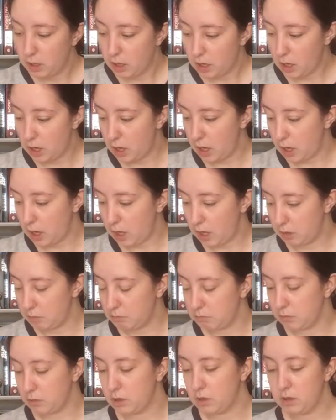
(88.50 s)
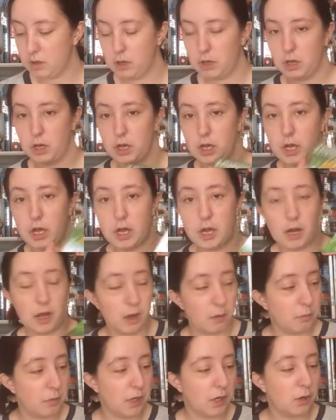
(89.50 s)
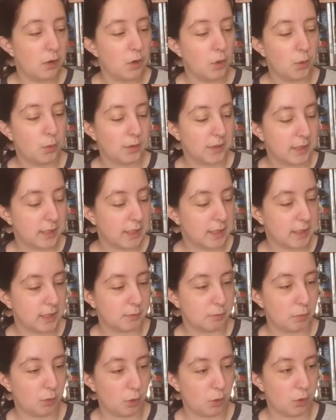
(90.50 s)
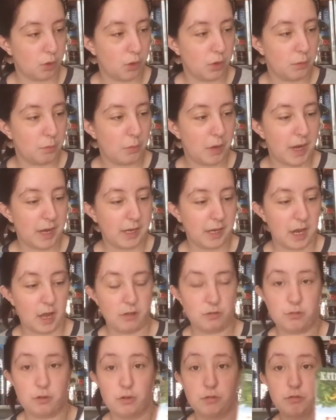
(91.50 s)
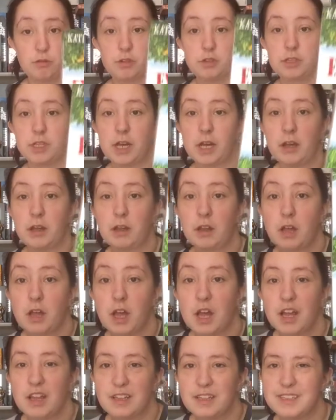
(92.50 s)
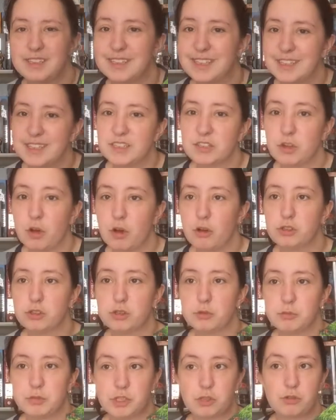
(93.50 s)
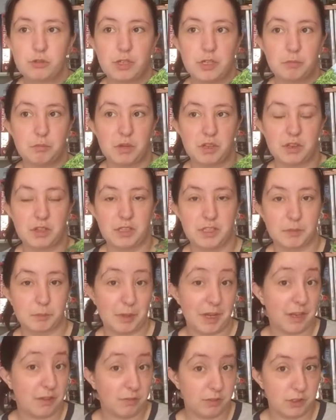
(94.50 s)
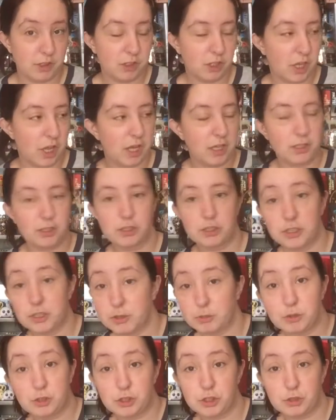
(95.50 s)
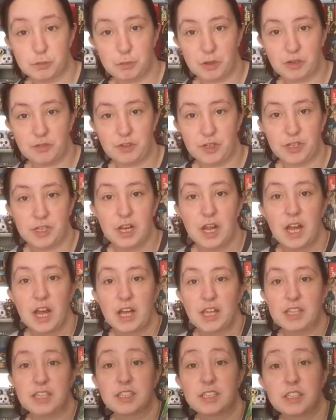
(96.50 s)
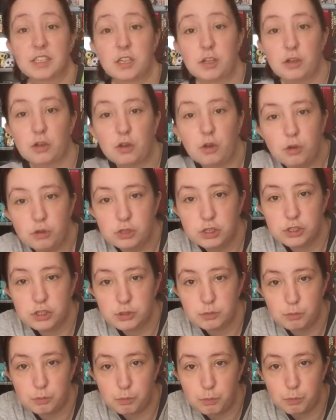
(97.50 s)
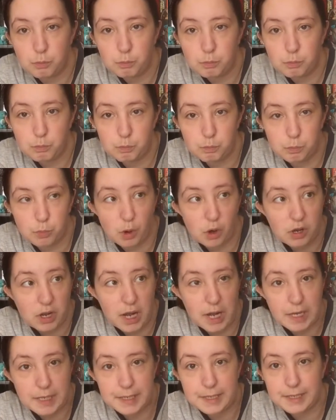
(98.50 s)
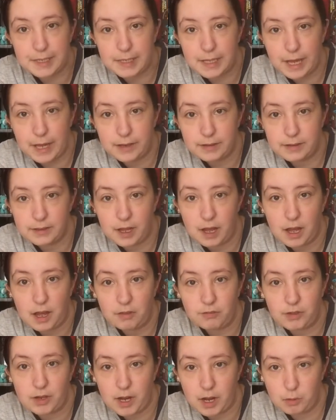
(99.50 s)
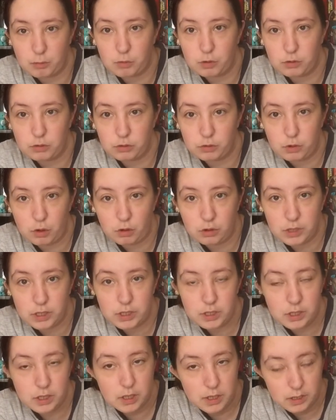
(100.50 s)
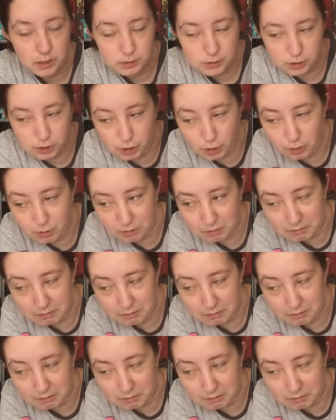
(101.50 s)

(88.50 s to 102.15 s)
And I'm going to go with The Explorer by Catherine Rundell. This is also Middle Grade Monthly's pick for July, so this was just perfect. This is the closest book I could get to have an emerald on it, so